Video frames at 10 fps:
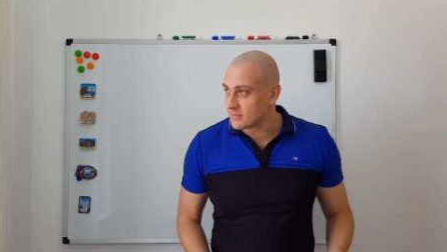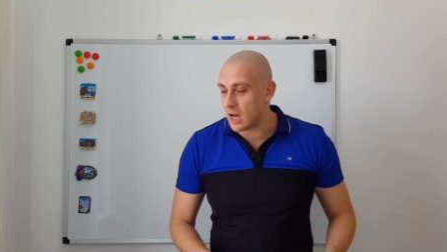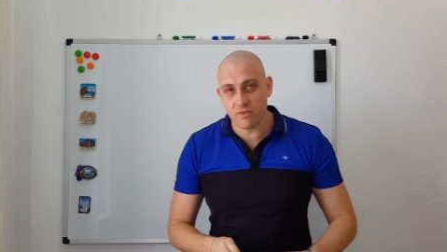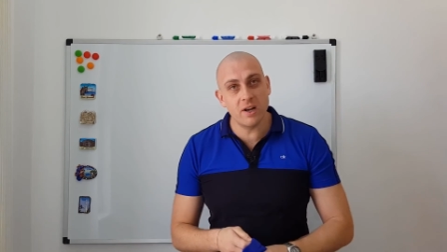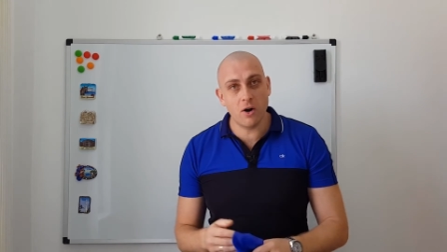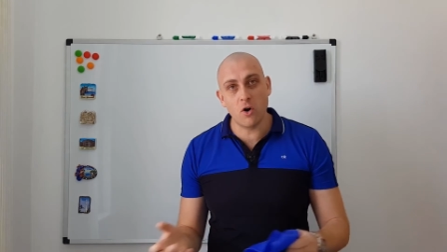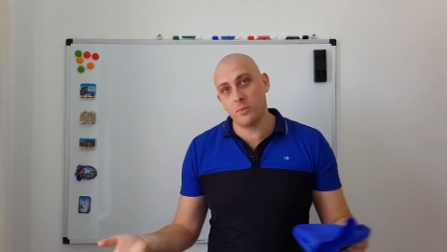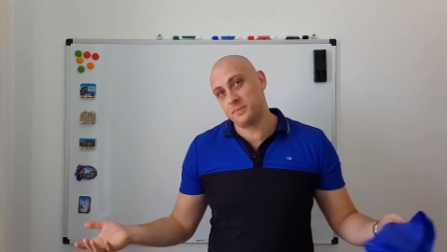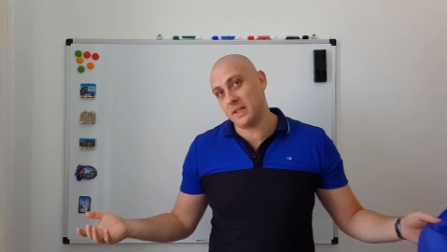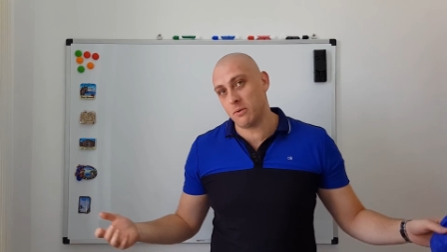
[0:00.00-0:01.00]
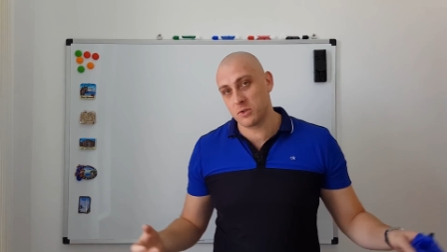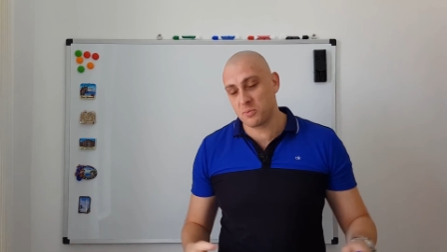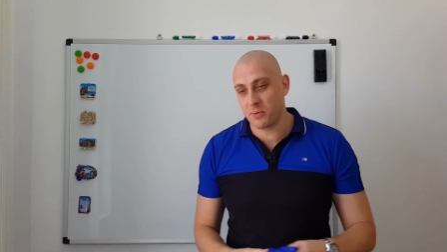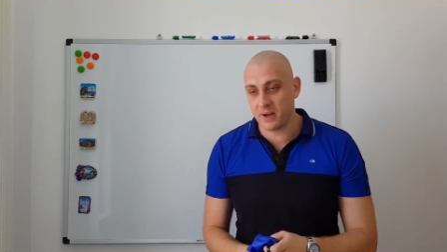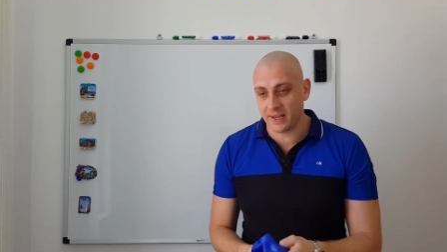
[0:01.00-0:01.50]
I really hope that was
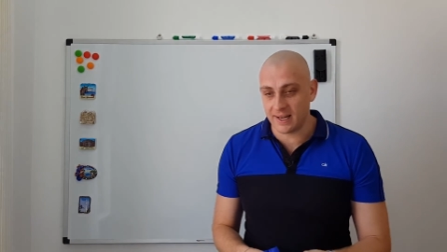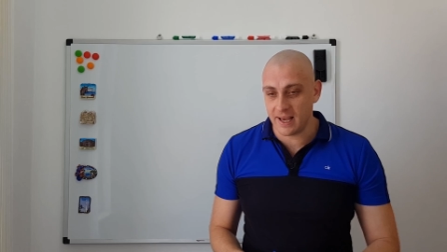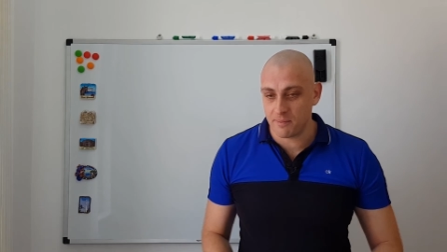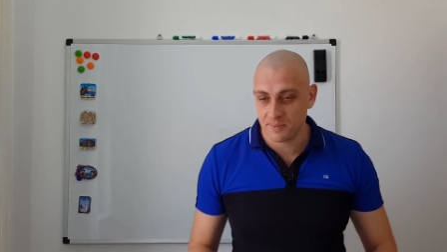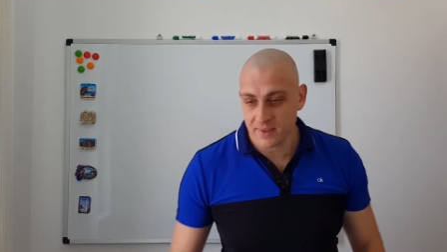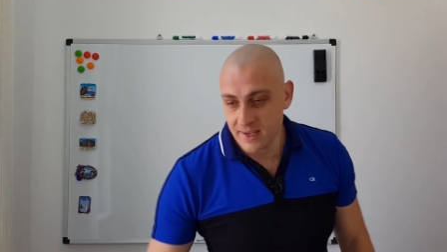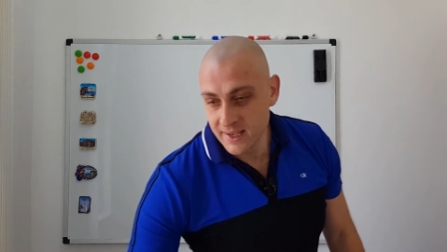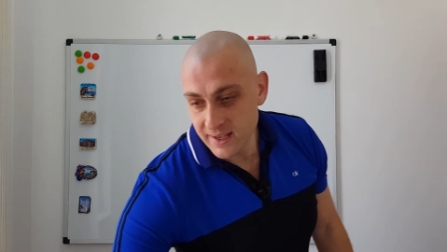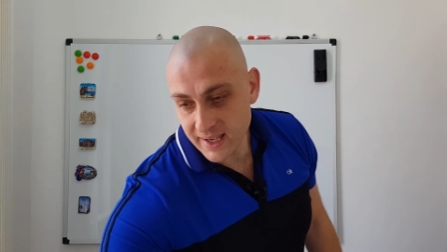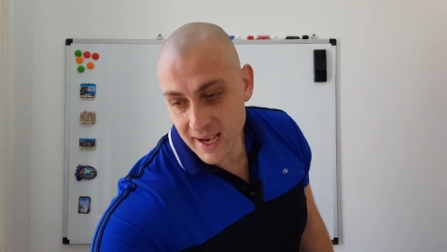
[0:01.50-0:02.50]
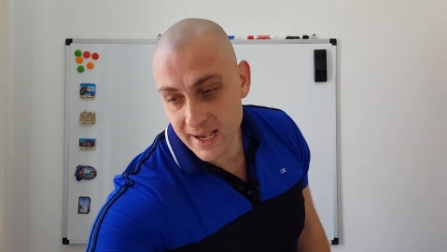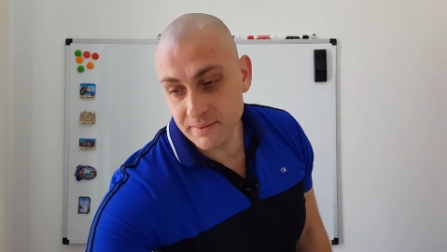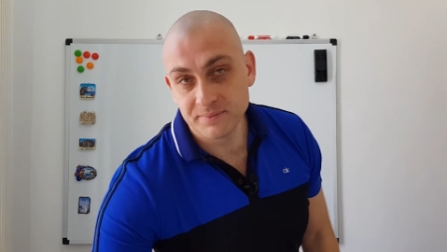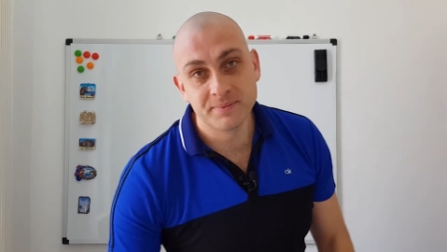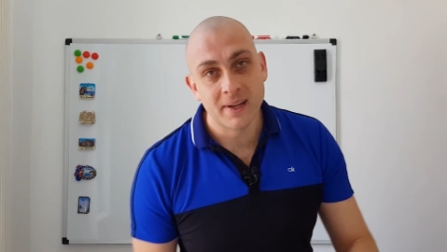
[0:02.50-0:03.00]
pretty clear. Okay,
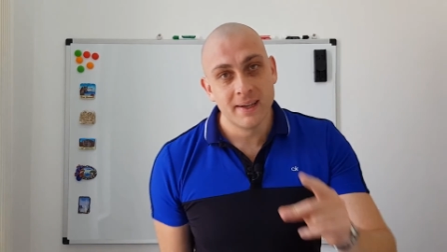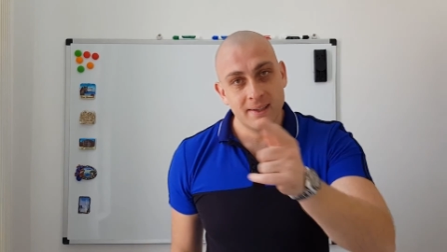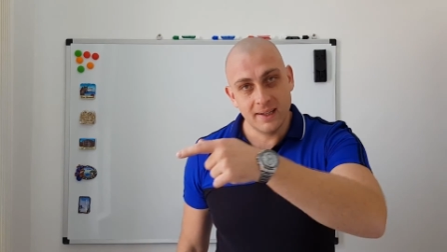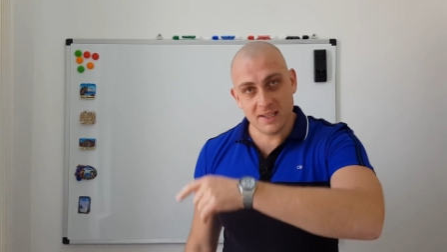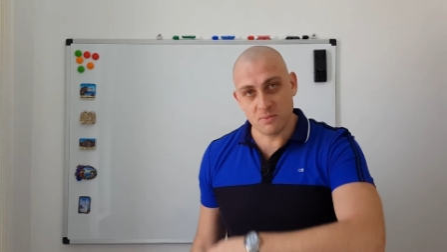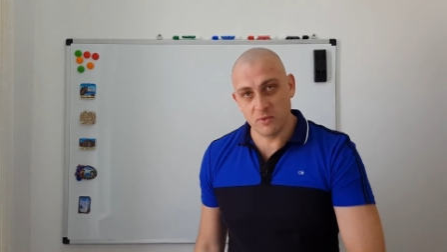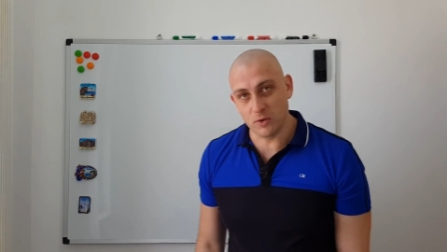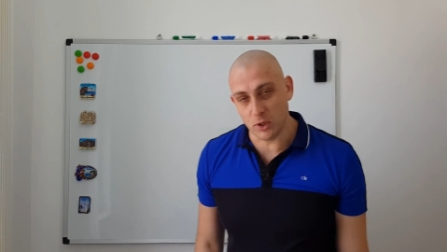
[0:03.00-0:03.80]
let's move